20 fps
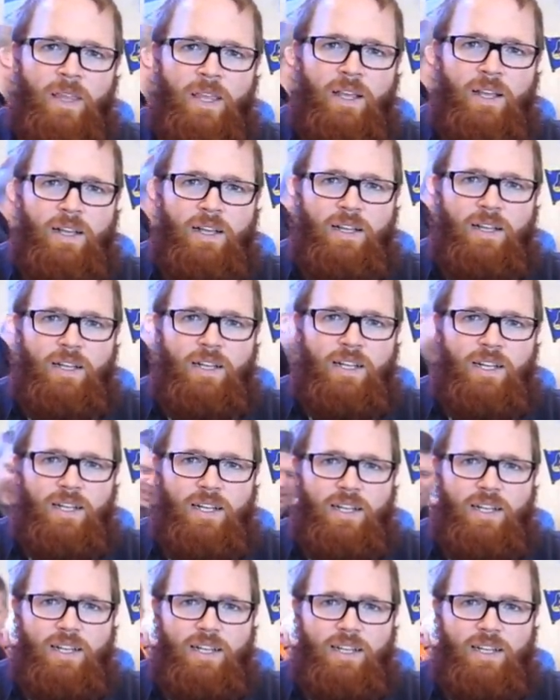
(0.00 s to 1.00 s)
jumbo
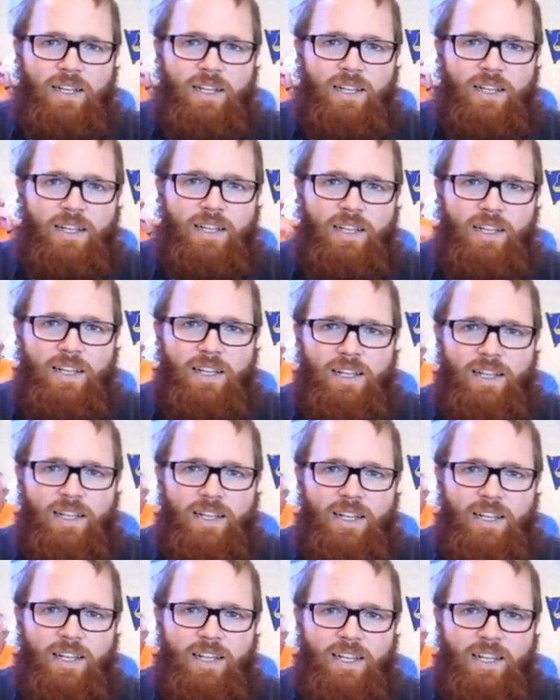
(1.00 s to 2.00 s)
wings with the
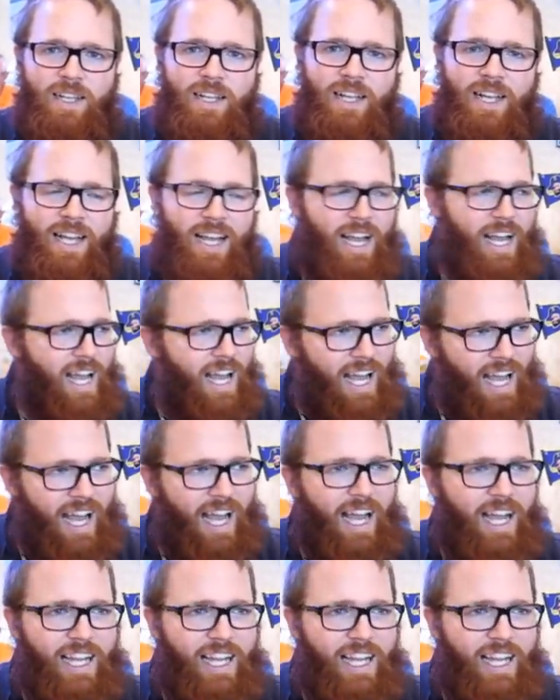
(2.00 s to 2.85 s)
hottest sauce they offer.